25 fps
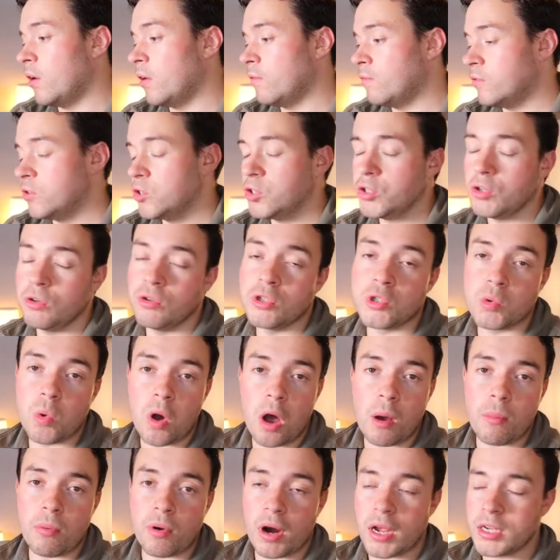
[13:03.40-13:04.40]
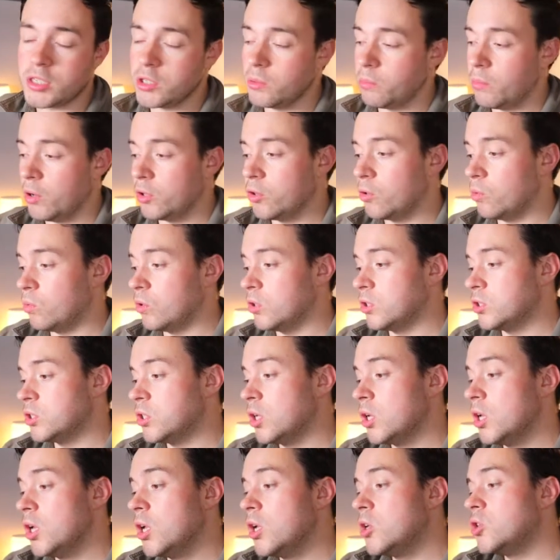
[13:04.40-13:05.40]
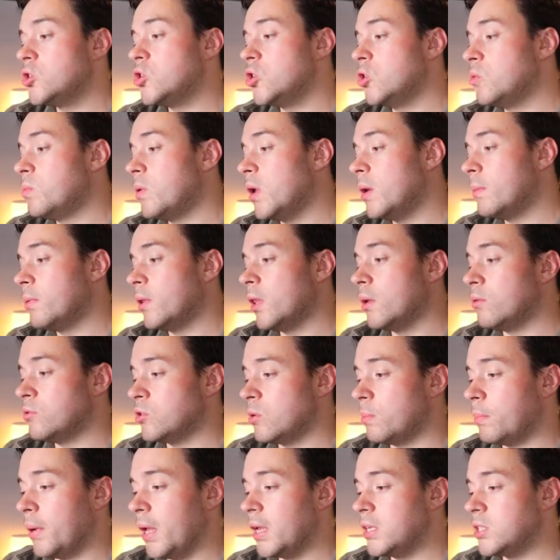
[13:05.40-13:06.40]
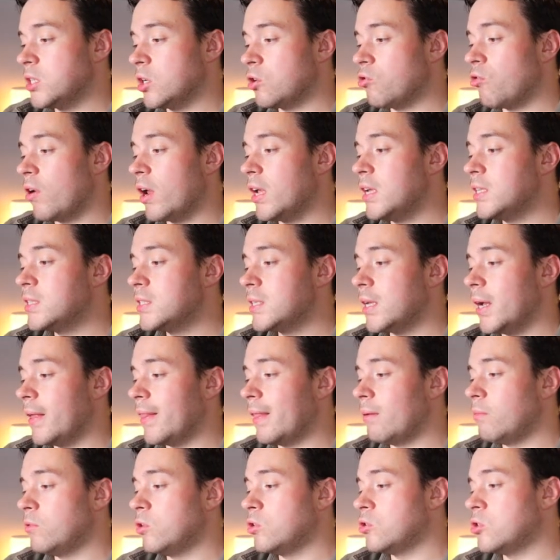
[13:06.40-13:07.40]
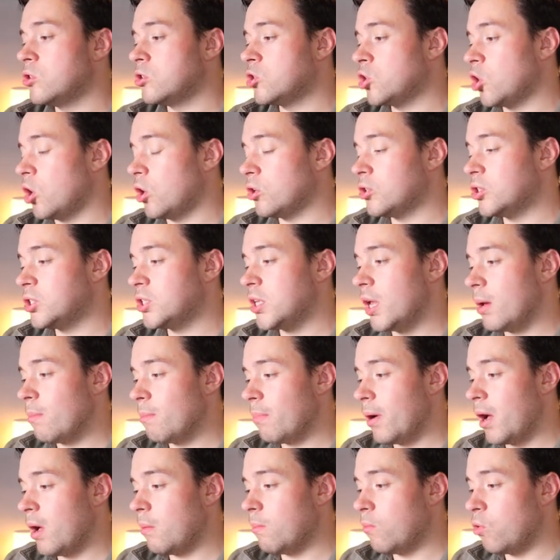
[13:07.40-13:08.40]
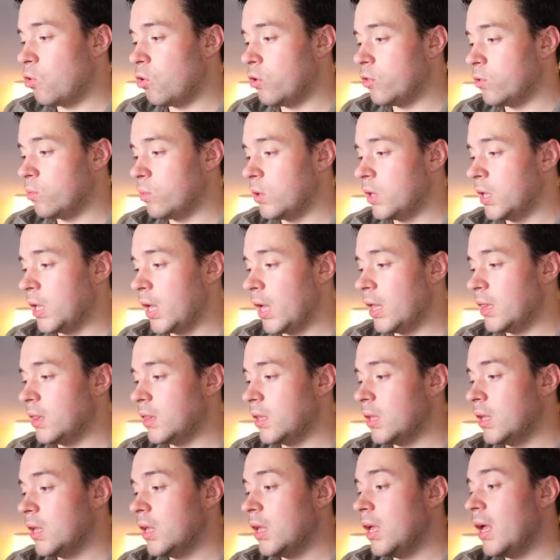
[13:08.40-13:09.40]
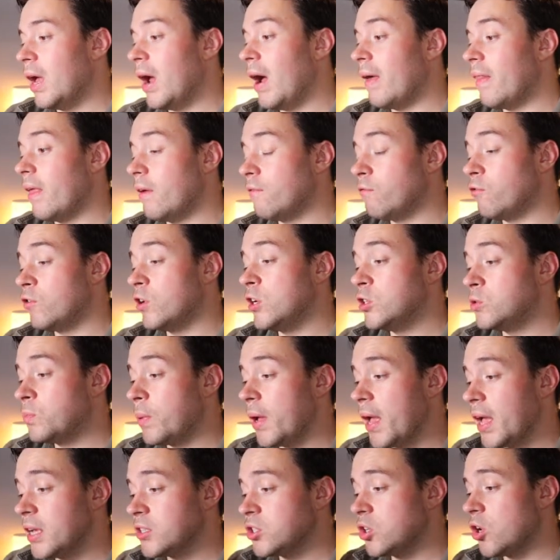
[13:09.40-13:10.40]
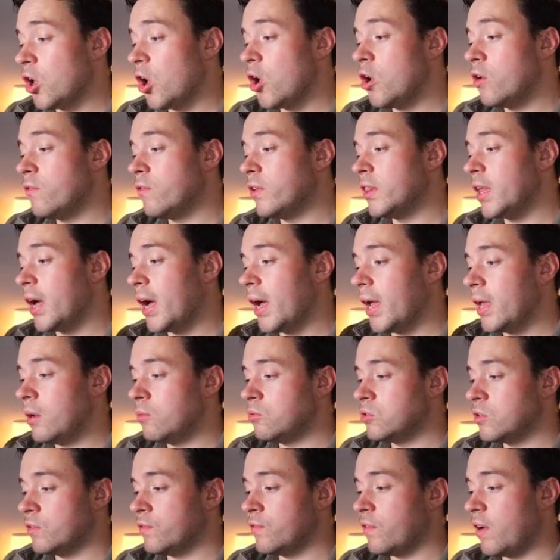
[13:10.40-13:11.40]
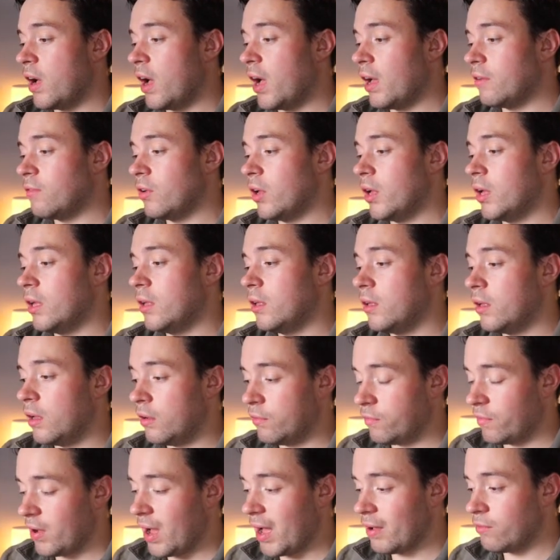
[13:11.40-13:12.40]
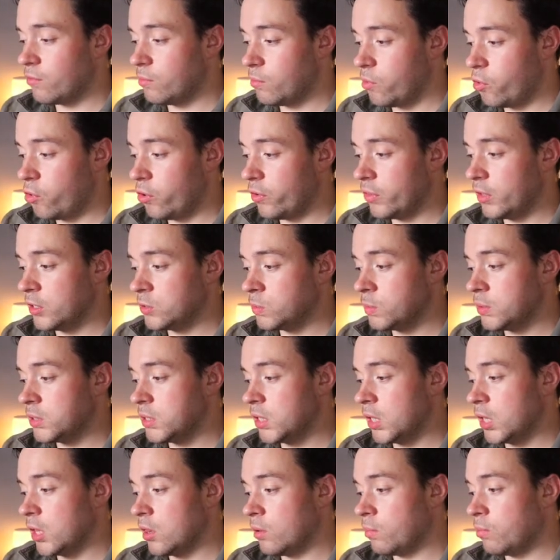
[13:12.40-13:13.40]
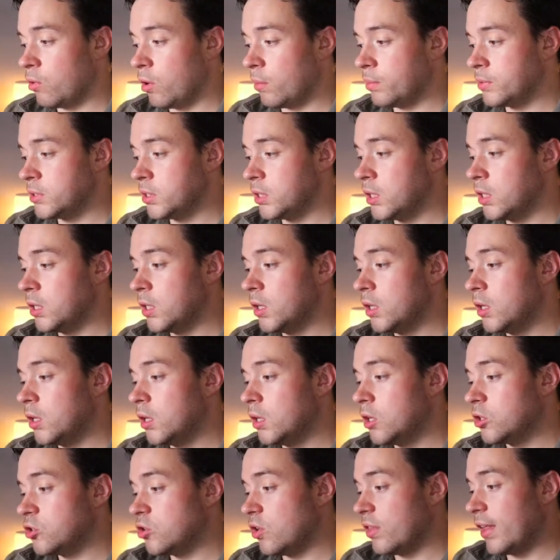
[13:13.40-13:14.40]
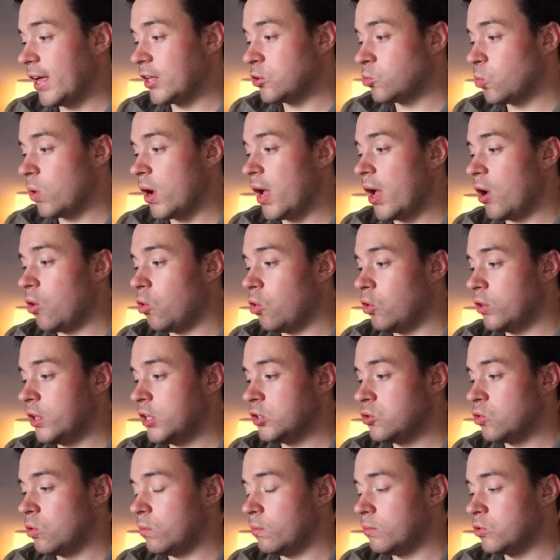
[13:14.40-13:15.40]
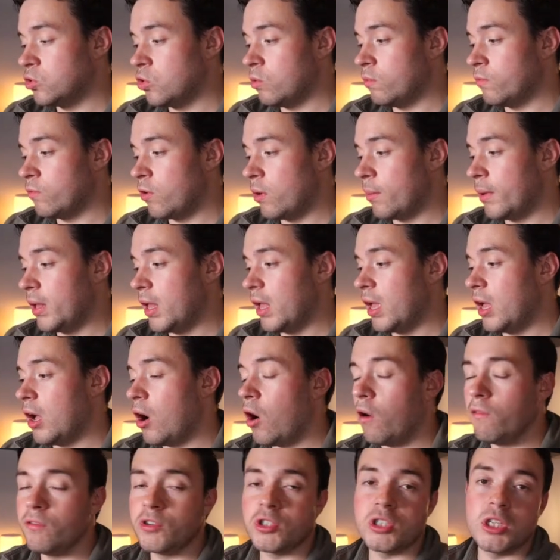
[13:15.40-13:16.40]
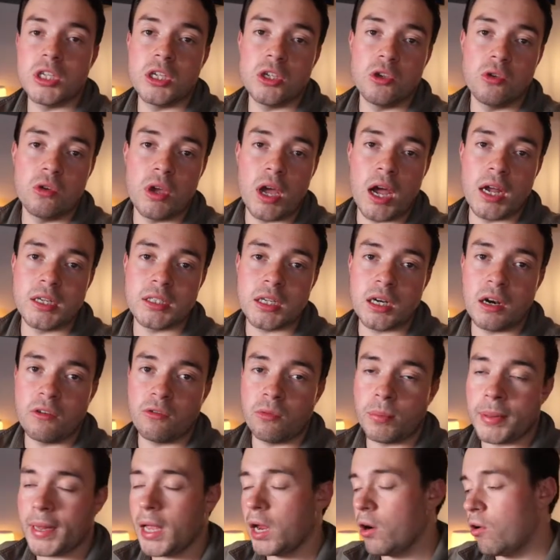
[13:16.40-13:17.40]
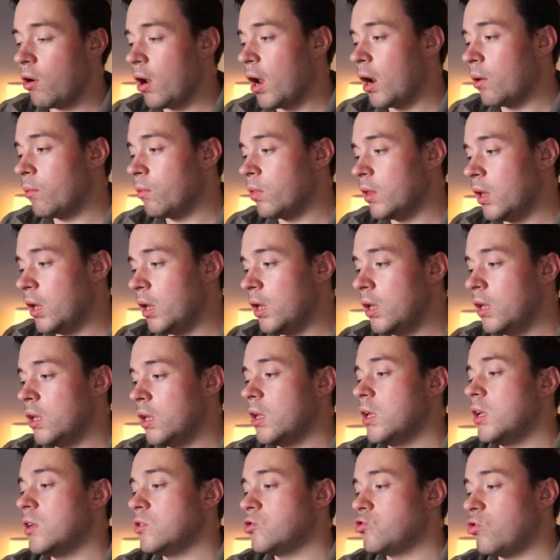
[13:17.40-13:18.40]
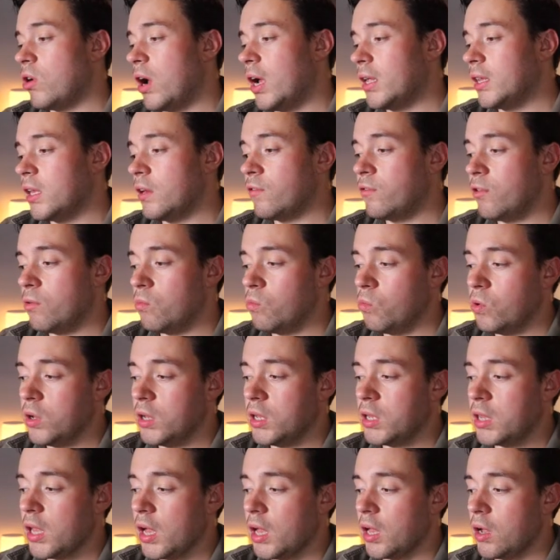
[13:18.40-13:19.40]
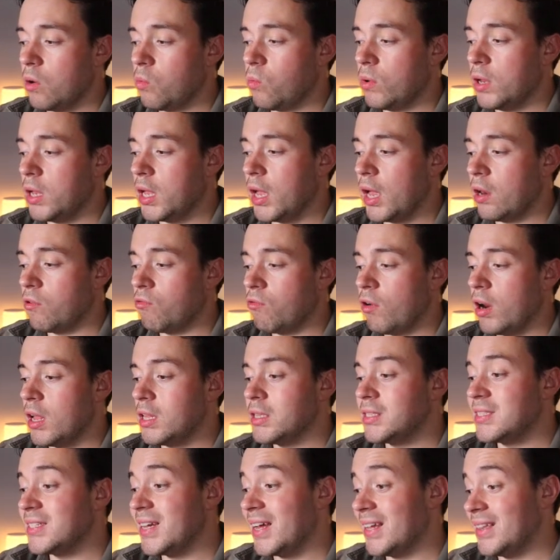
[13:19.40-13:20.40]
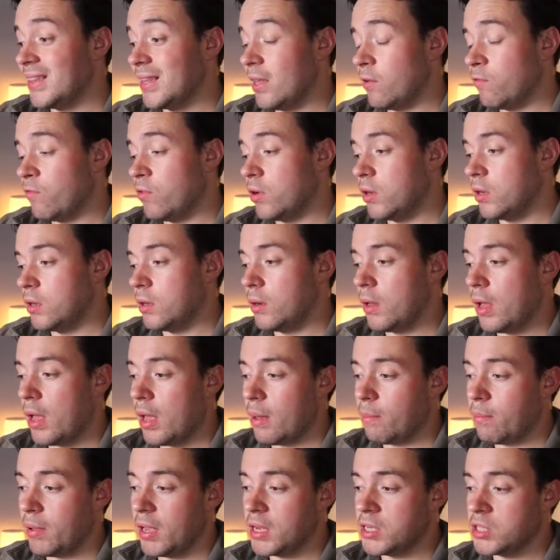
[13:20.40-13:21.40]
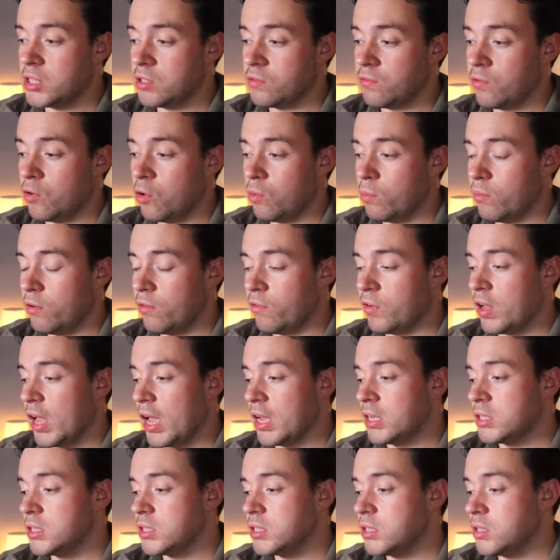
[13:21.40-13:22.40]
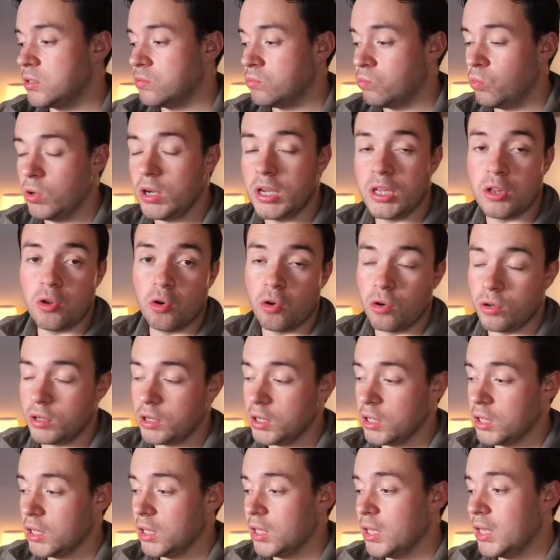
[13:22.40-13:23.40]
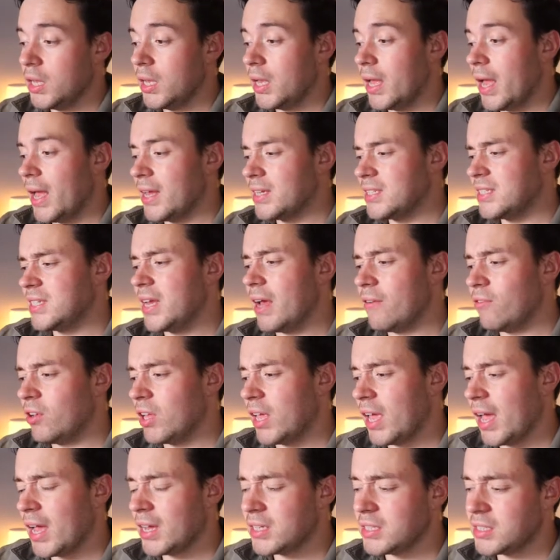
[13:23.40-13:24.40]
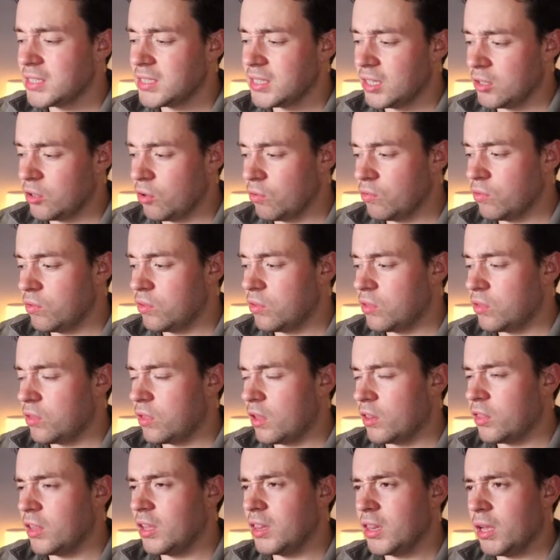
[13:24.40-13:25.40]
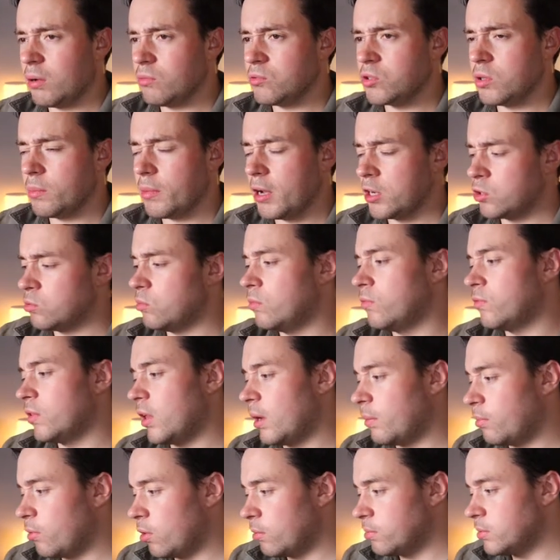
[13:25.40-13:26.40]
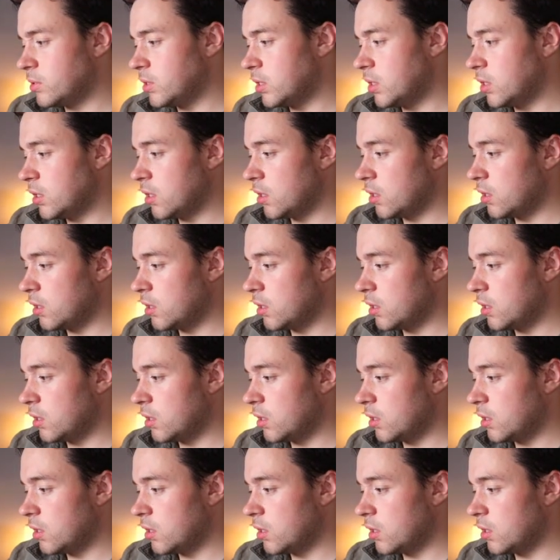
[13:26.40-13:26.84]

and for 2, so our pricing model was 2 people, it was a basic rate, and then we used to charge £10 more at the weekend. And then for each person over that, it was a fiver more in this particular property. So that's where all these numbers come from here. Obviously, you guys can have a play around with it, try different weekday and weekend rates and different basis for number of guests. We done 7 guests. I think that was the maximum for that property.